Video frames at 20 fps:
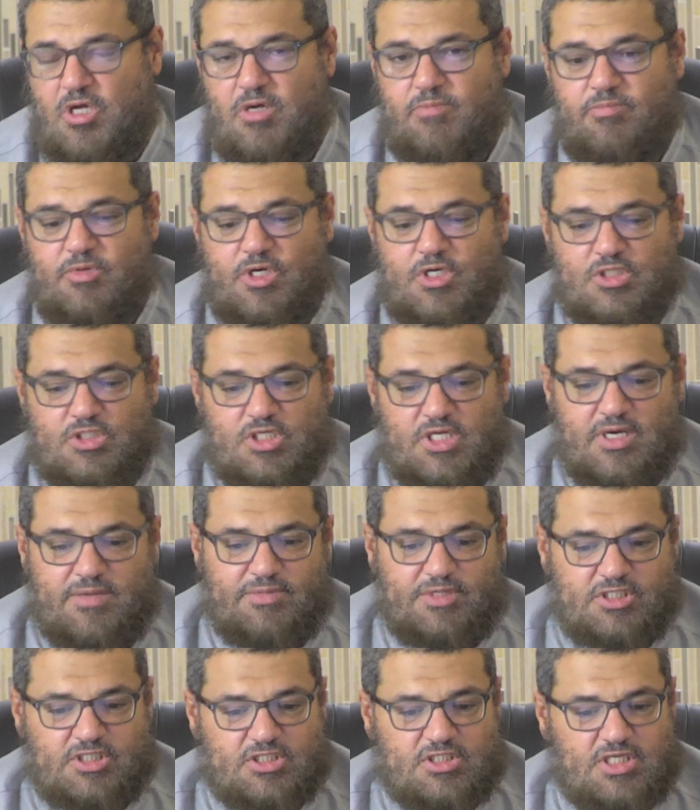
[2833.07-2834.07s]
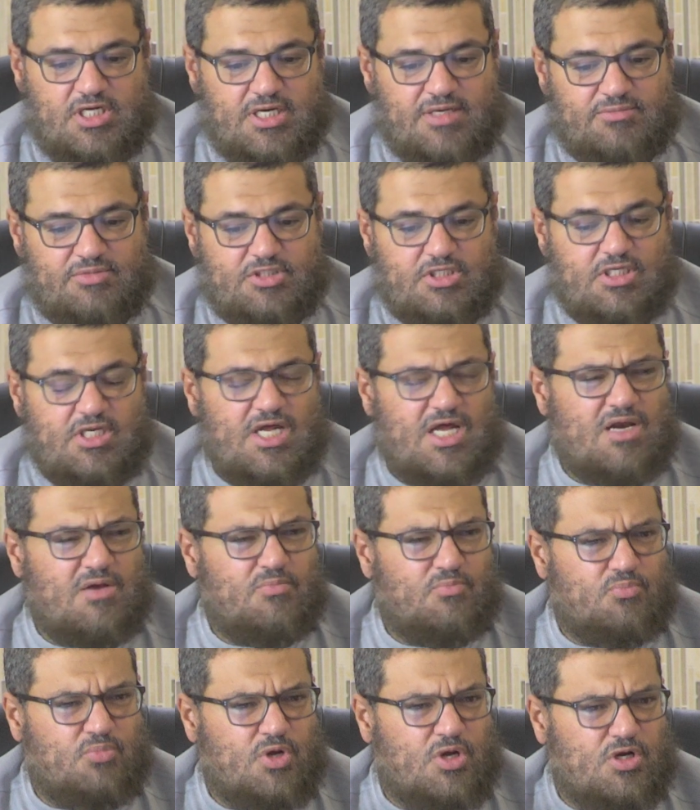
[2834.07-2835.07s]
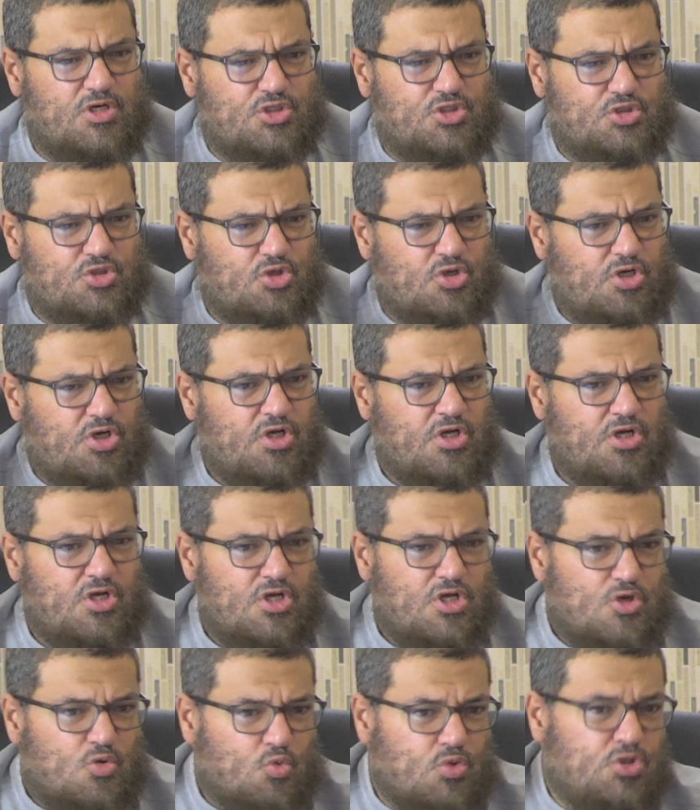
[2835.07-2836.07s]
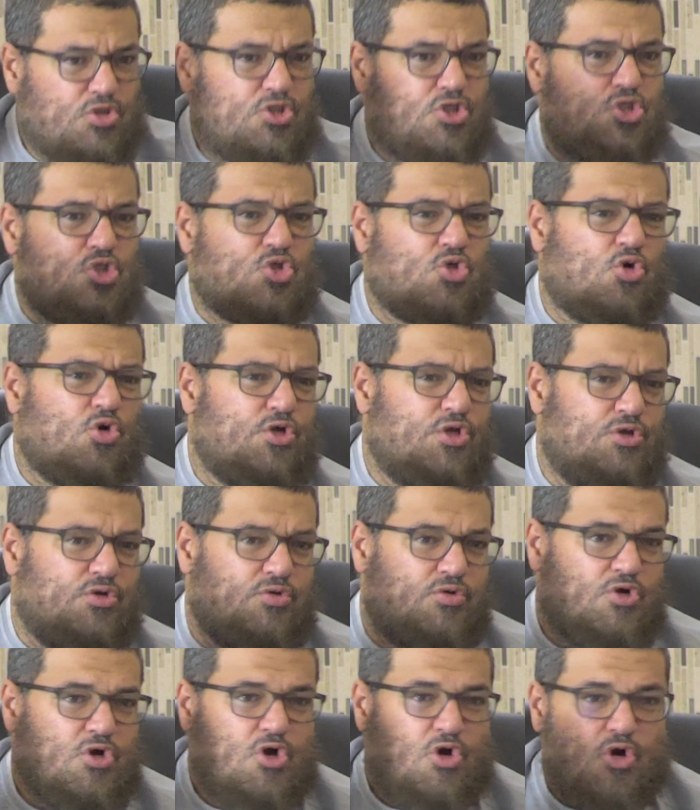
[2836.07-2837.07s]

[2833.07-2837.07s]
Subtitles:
because the Nabi sallallahu alaihi wasallam said al-shuh will destroy you.